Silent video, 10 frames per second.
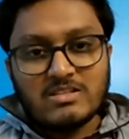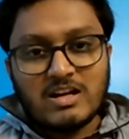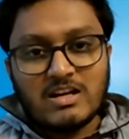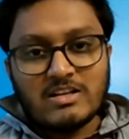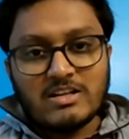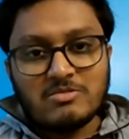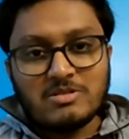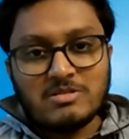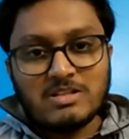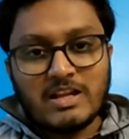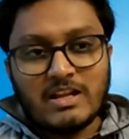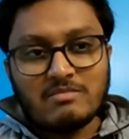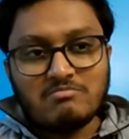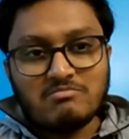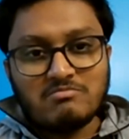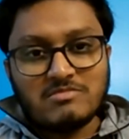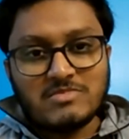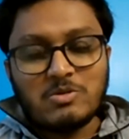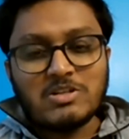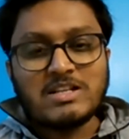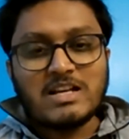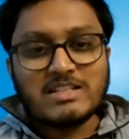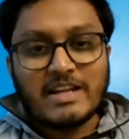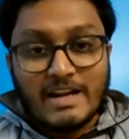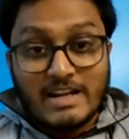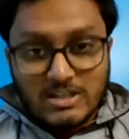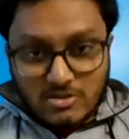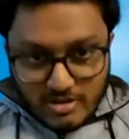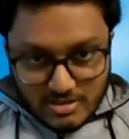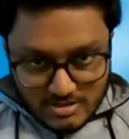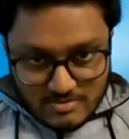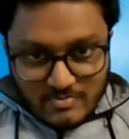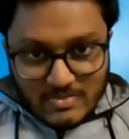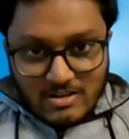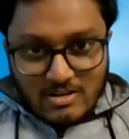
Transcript: started with like it was just a career choice,